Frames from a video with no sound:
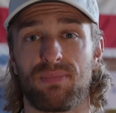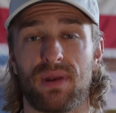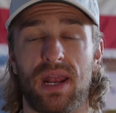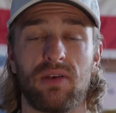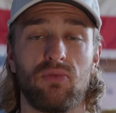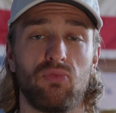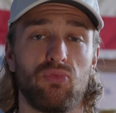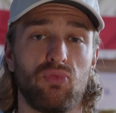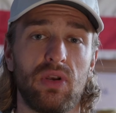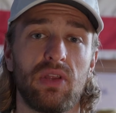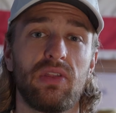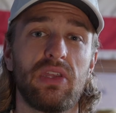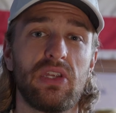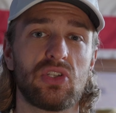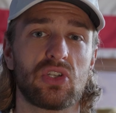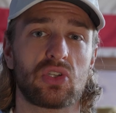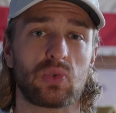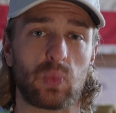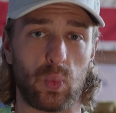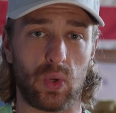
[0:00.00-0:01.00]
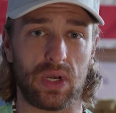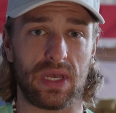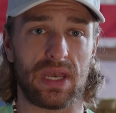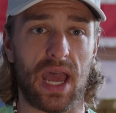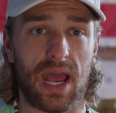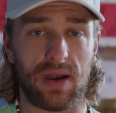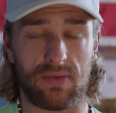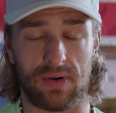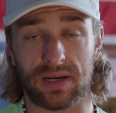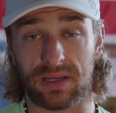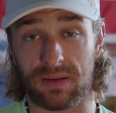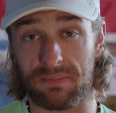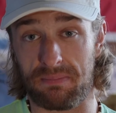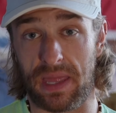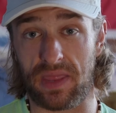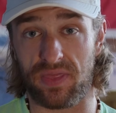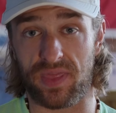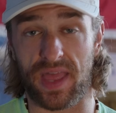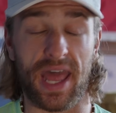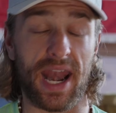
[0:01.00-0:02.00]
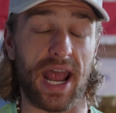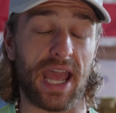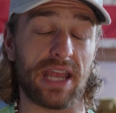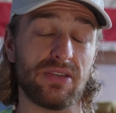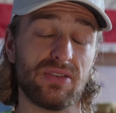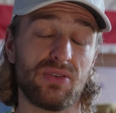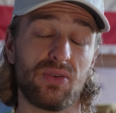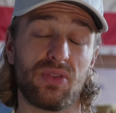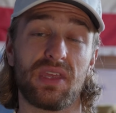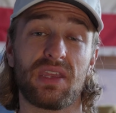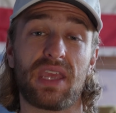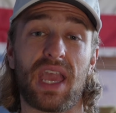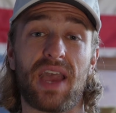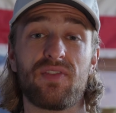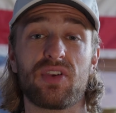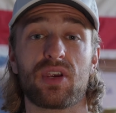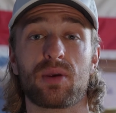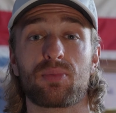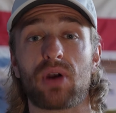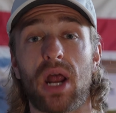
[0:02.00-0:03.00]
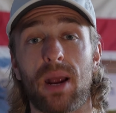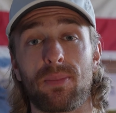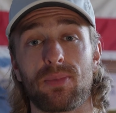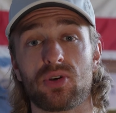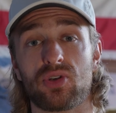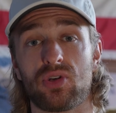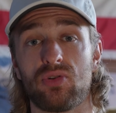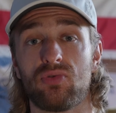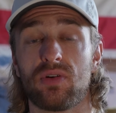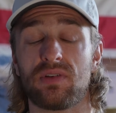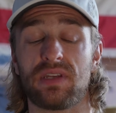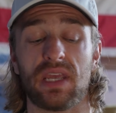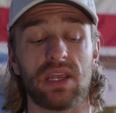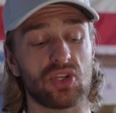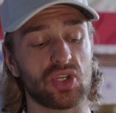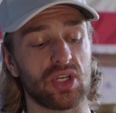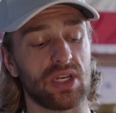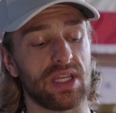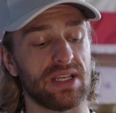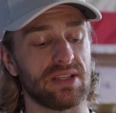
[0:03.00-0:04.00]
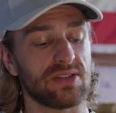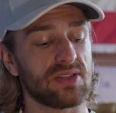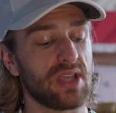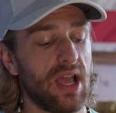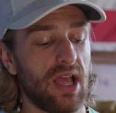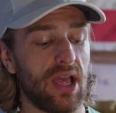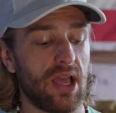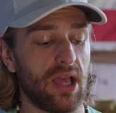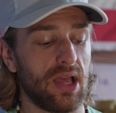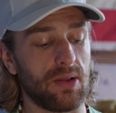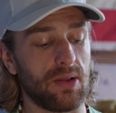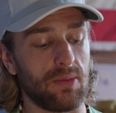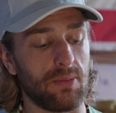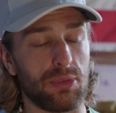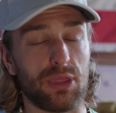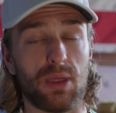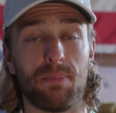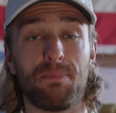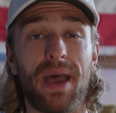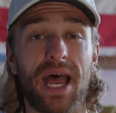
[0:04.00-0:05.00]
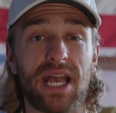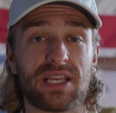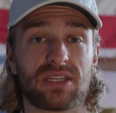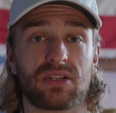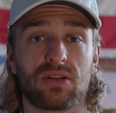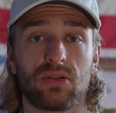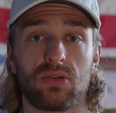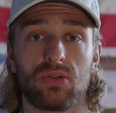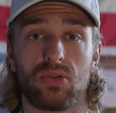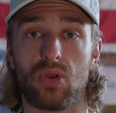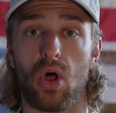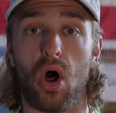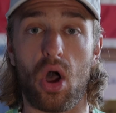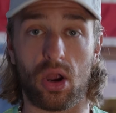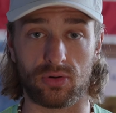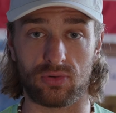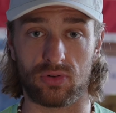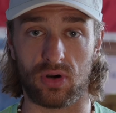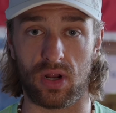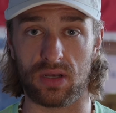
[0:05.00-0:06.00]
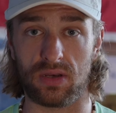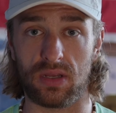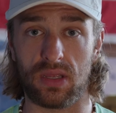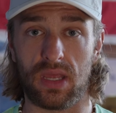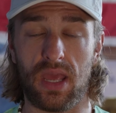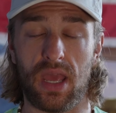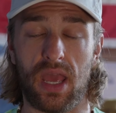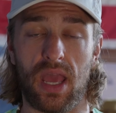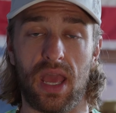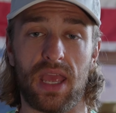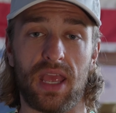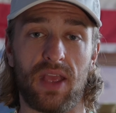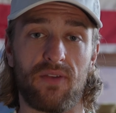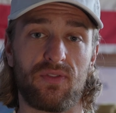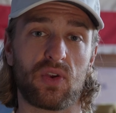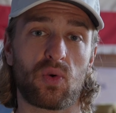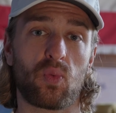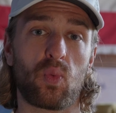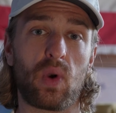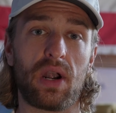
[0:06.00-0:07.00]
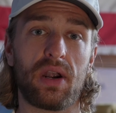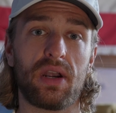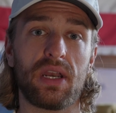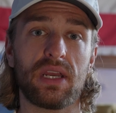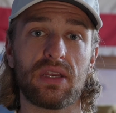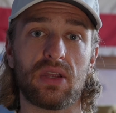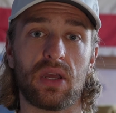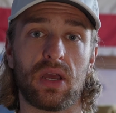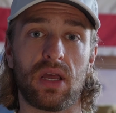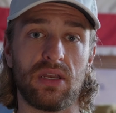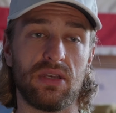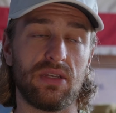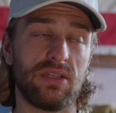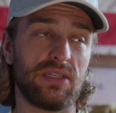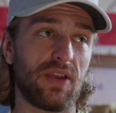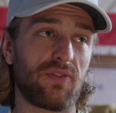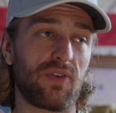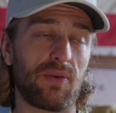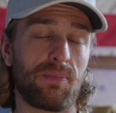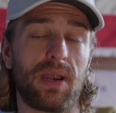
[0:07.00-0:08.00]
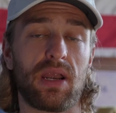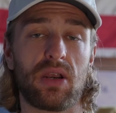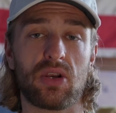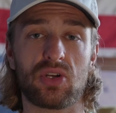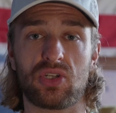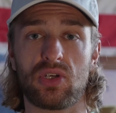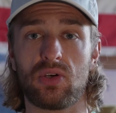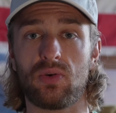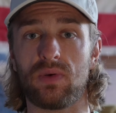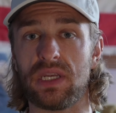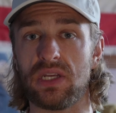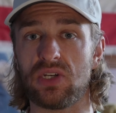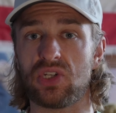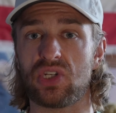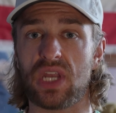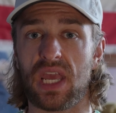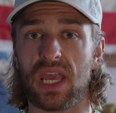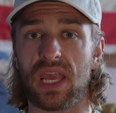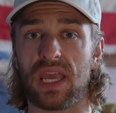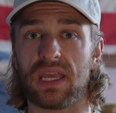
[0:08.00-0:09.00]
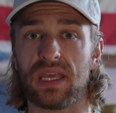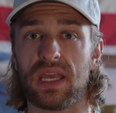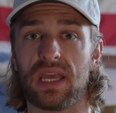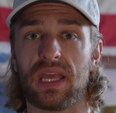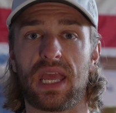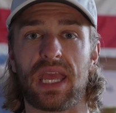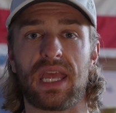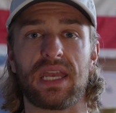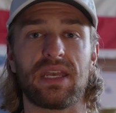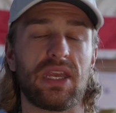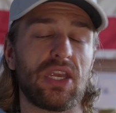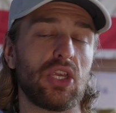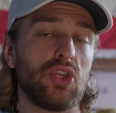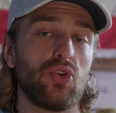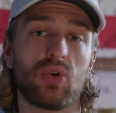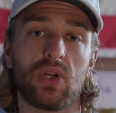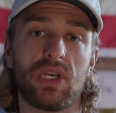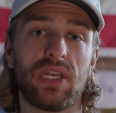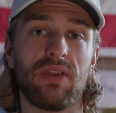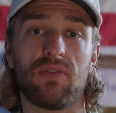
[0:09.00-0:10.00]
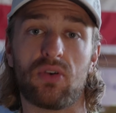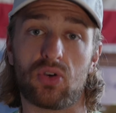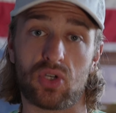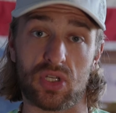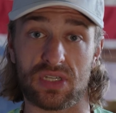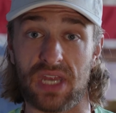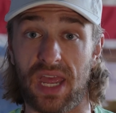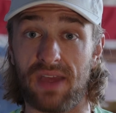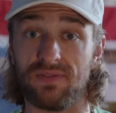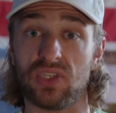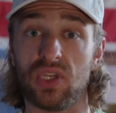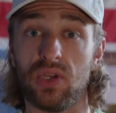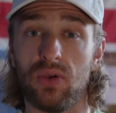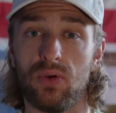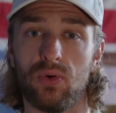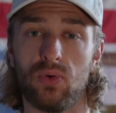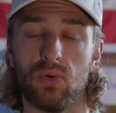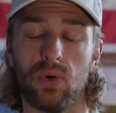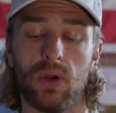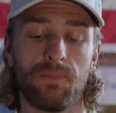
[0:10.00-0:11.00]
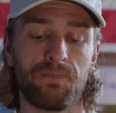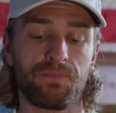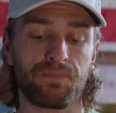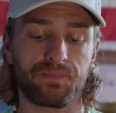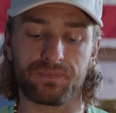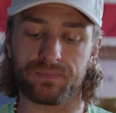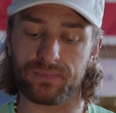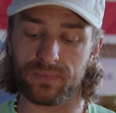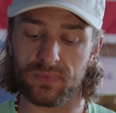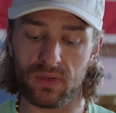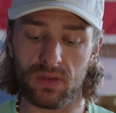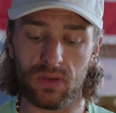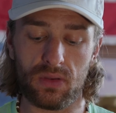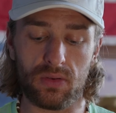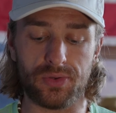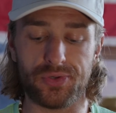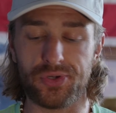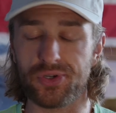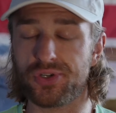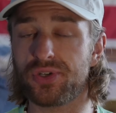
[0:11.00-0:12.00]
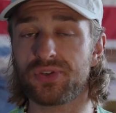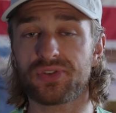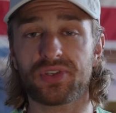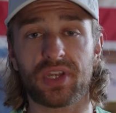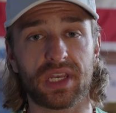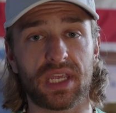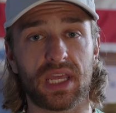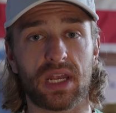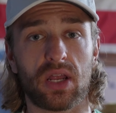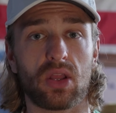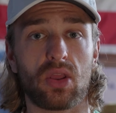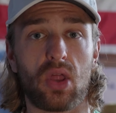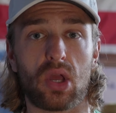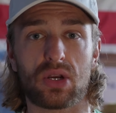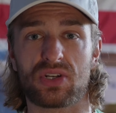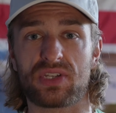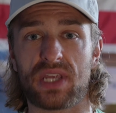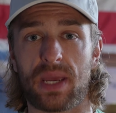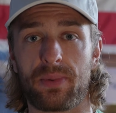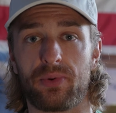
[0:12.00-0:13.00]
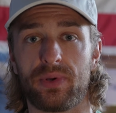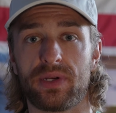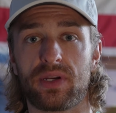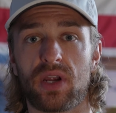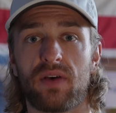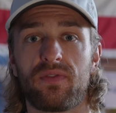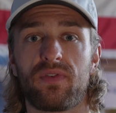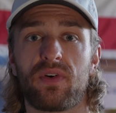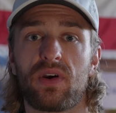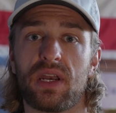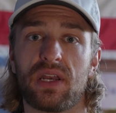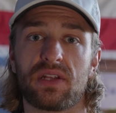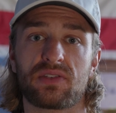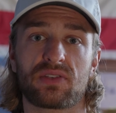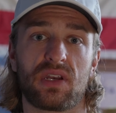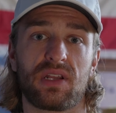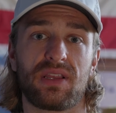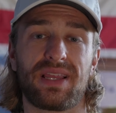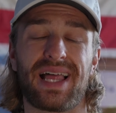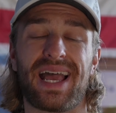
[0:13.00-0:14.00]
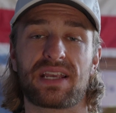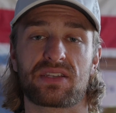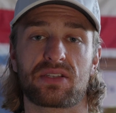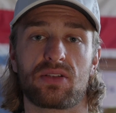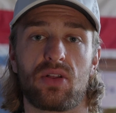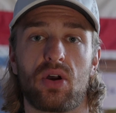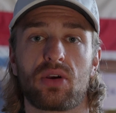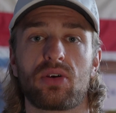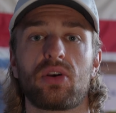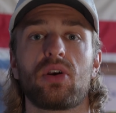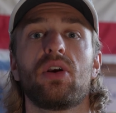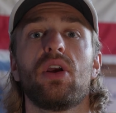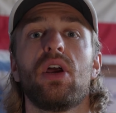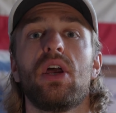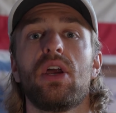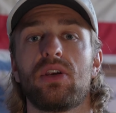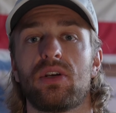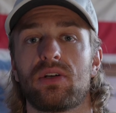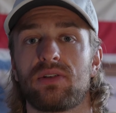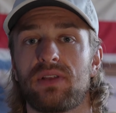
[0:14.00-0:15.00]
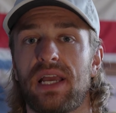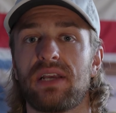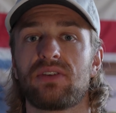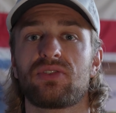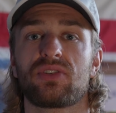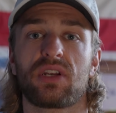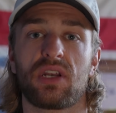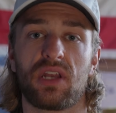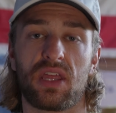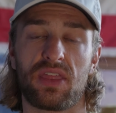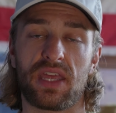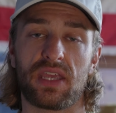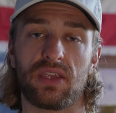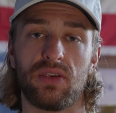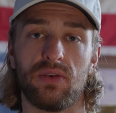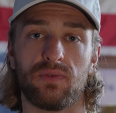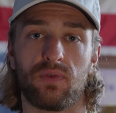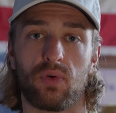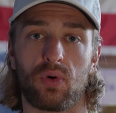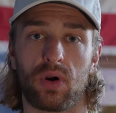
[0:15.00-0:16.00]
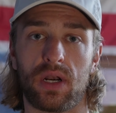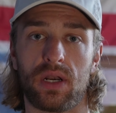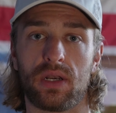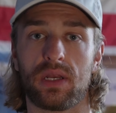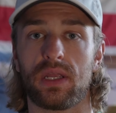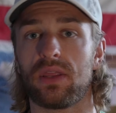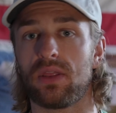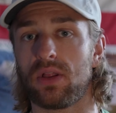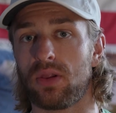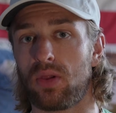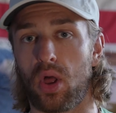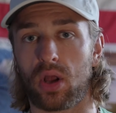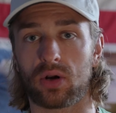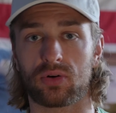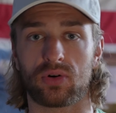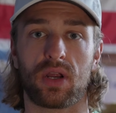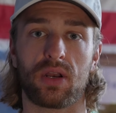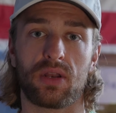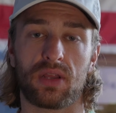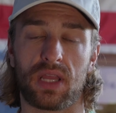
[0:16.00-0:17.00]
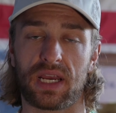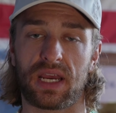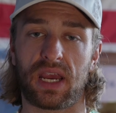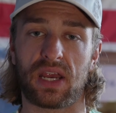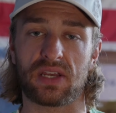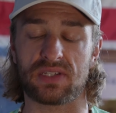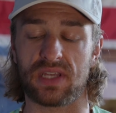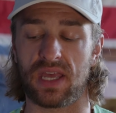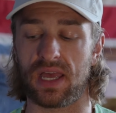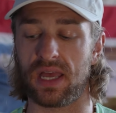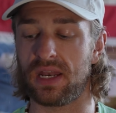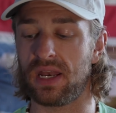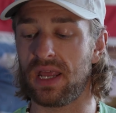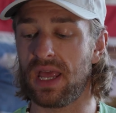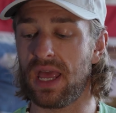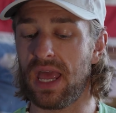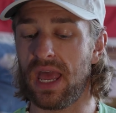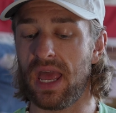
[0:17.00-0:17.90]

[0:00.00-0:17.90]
But I really just would not recommend that. I do think having a proper shoe rotation is the best long run. If you're wearing a different pair of shoe each day, and you could even just have two, your shoe's going to get a longer time to recover and it's going to last longer. Your legs are going to thank you for it in the long run, like I said.